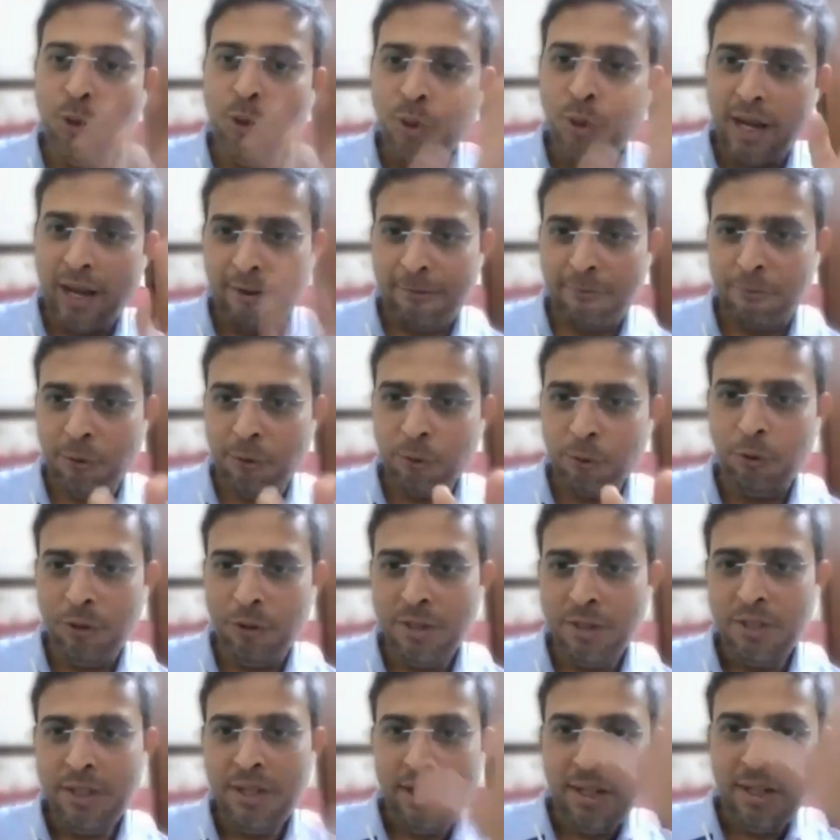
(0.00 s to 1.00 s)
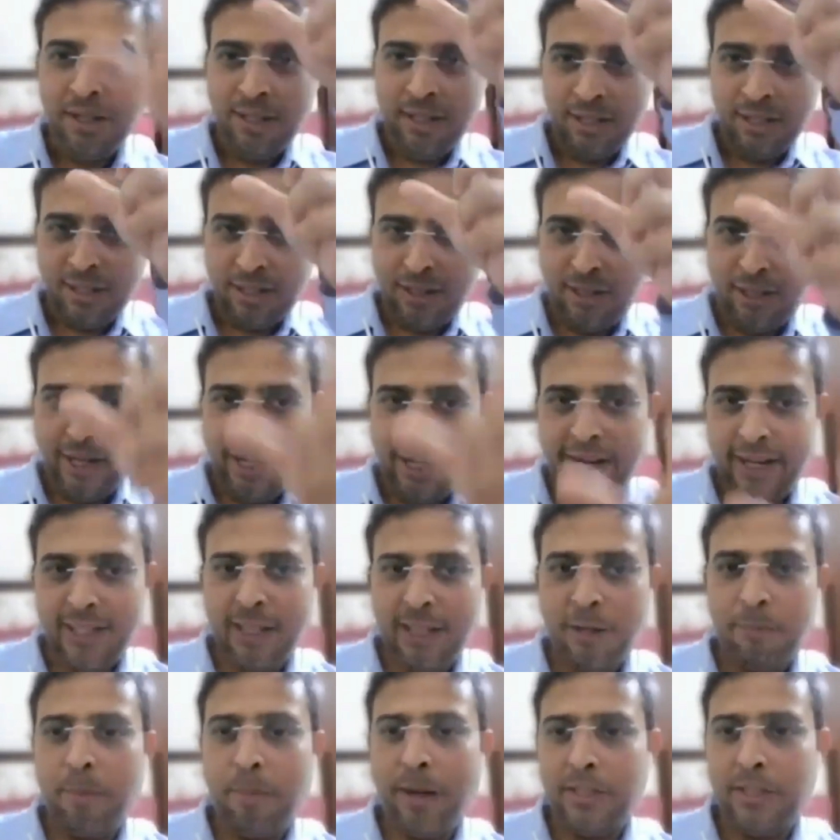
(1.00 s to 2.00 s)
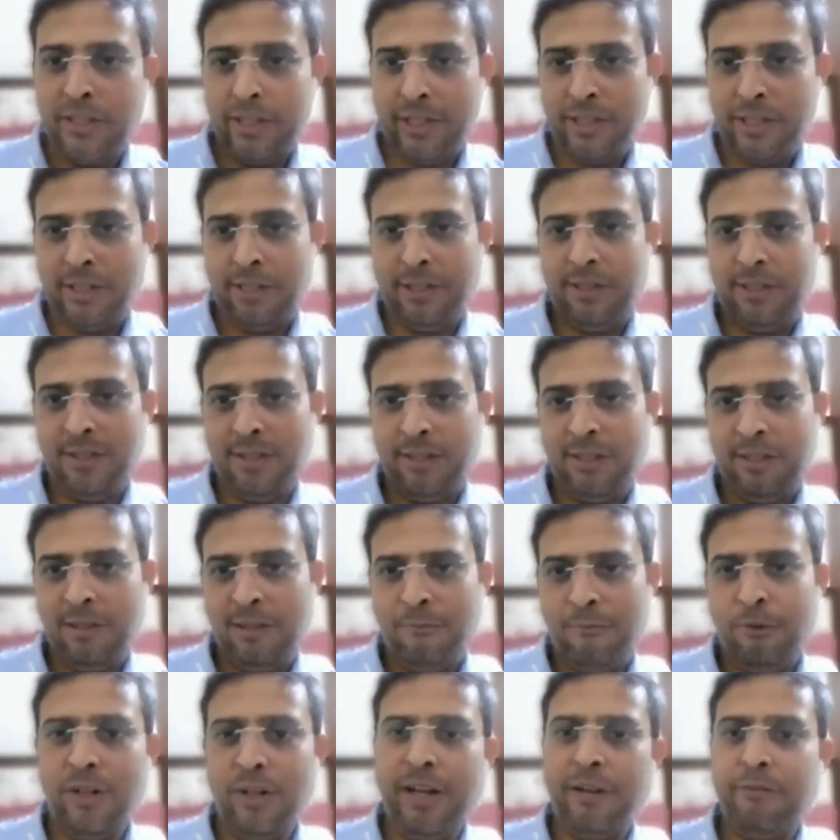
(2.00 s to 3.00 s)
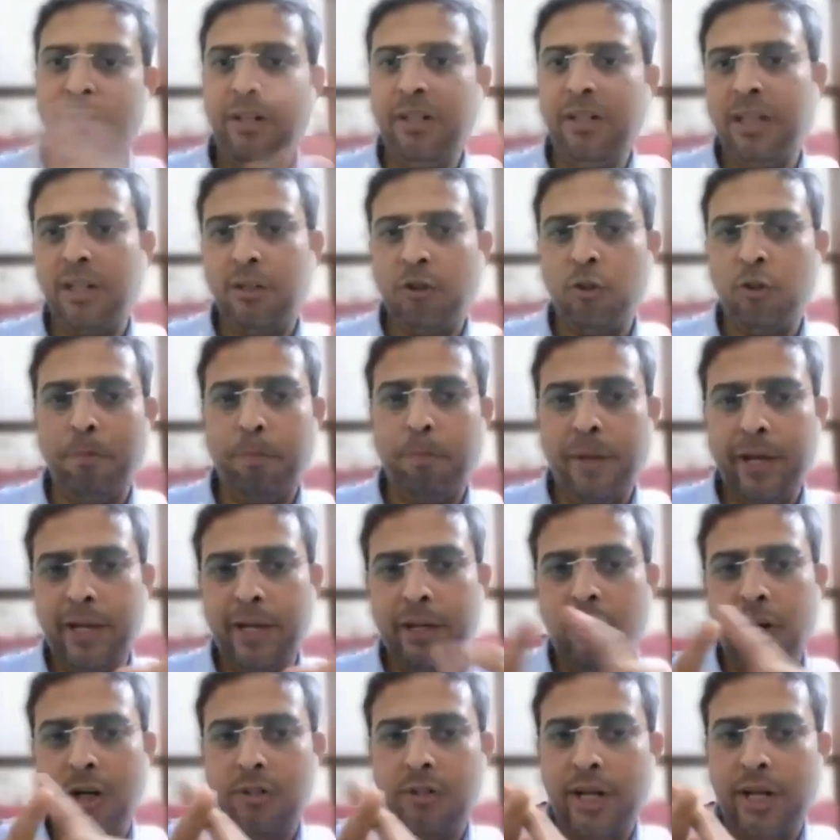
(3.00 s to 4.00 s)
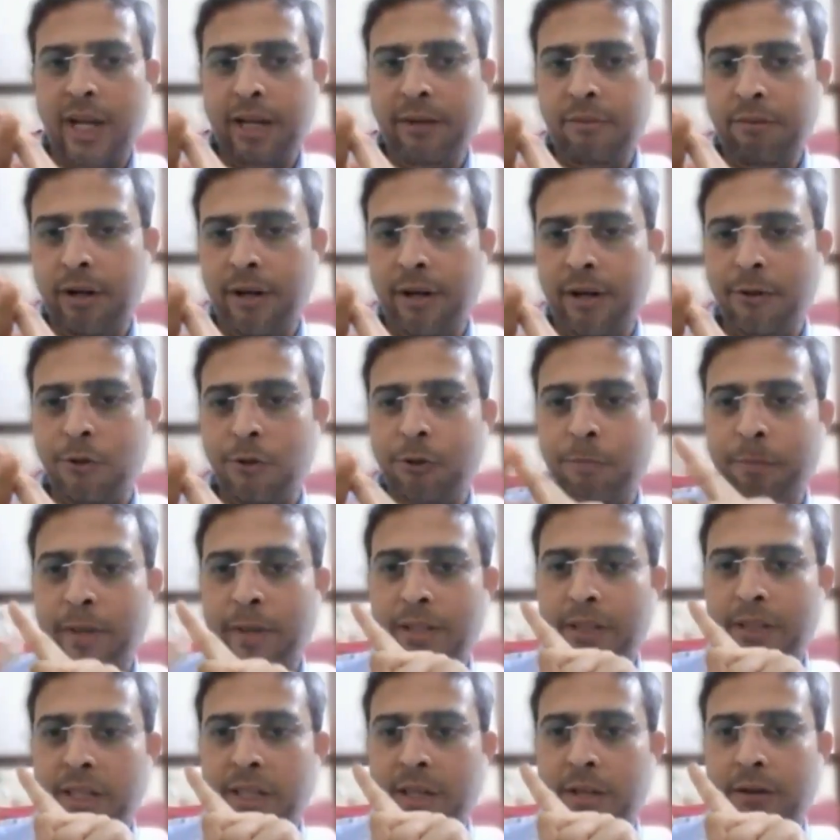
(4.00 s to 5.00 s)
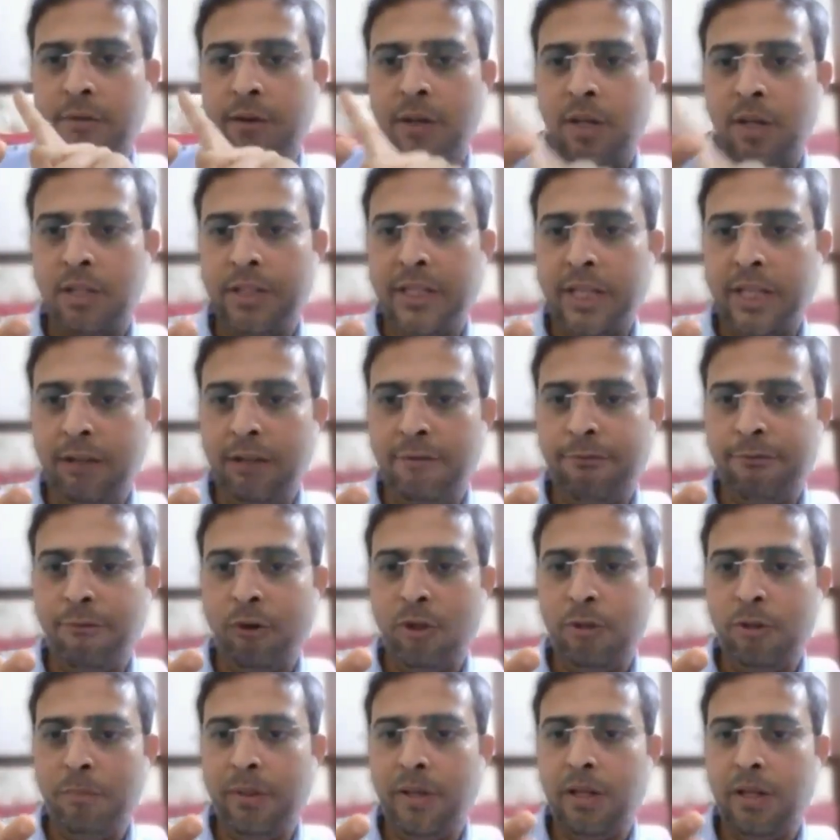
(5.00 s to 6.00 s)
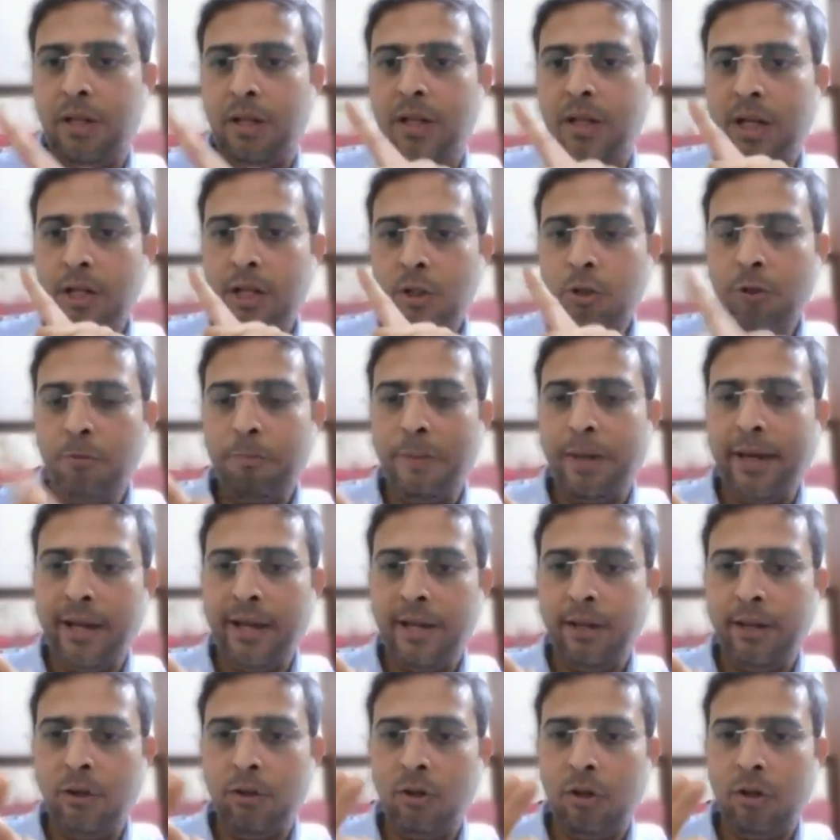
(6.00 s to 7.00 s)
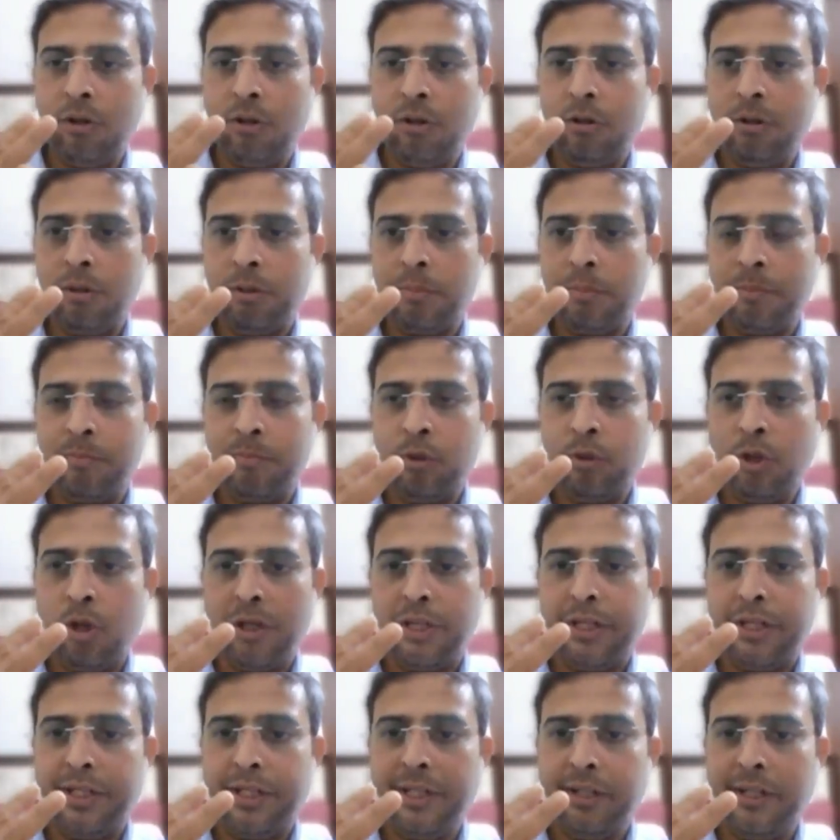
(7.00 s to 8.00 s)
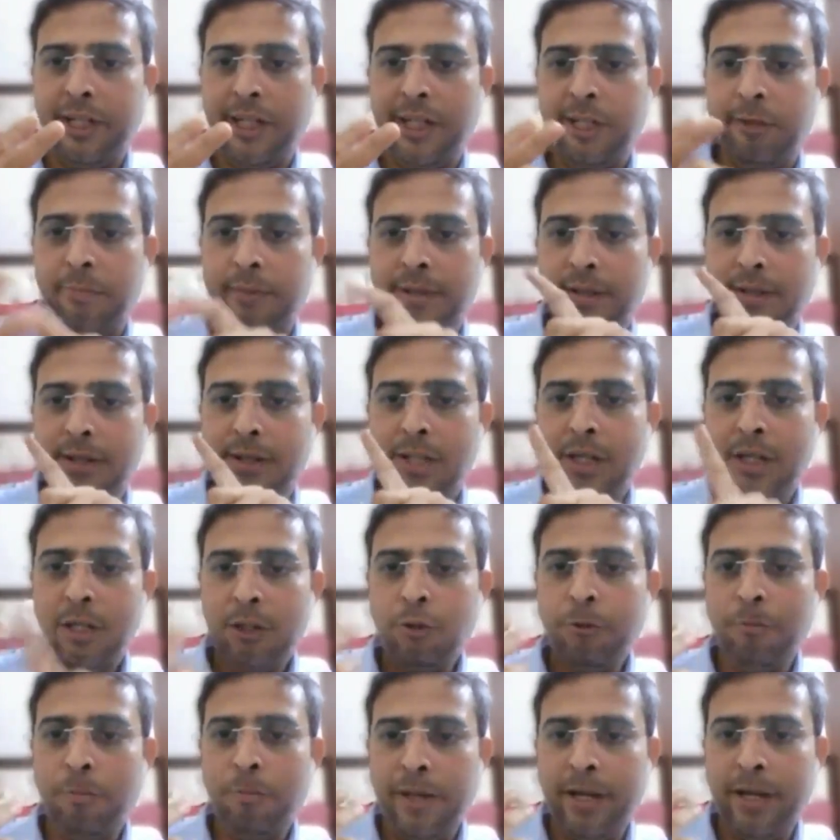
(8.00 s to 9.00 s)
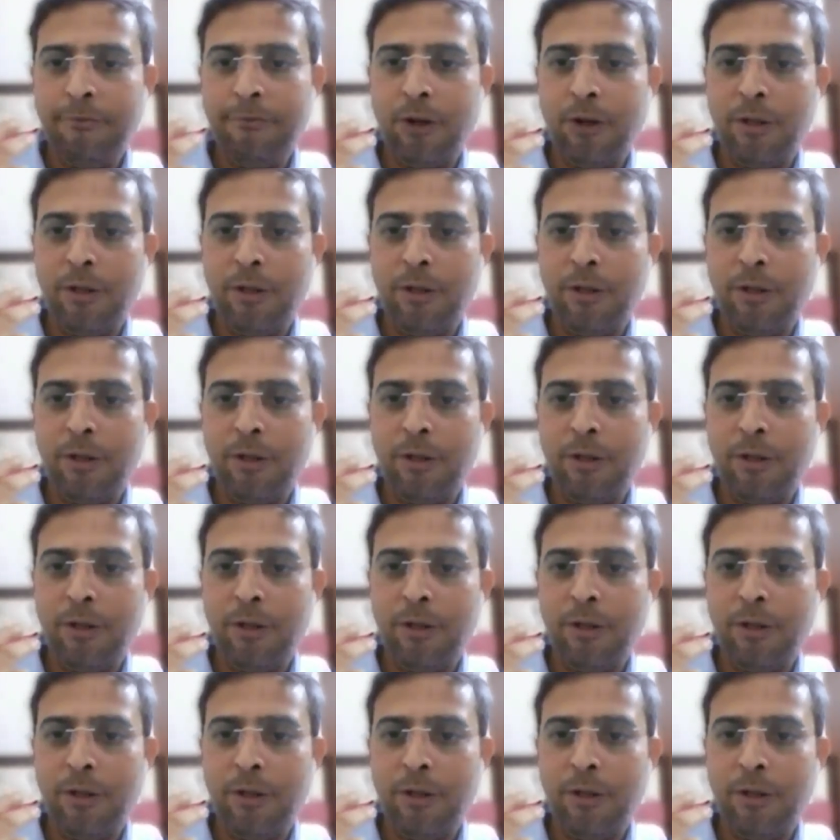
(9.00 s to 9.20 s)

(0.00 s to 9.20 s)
and you have to create the budget for everything, to pay your driver, to pay the telephone bill, to pay your internet bill,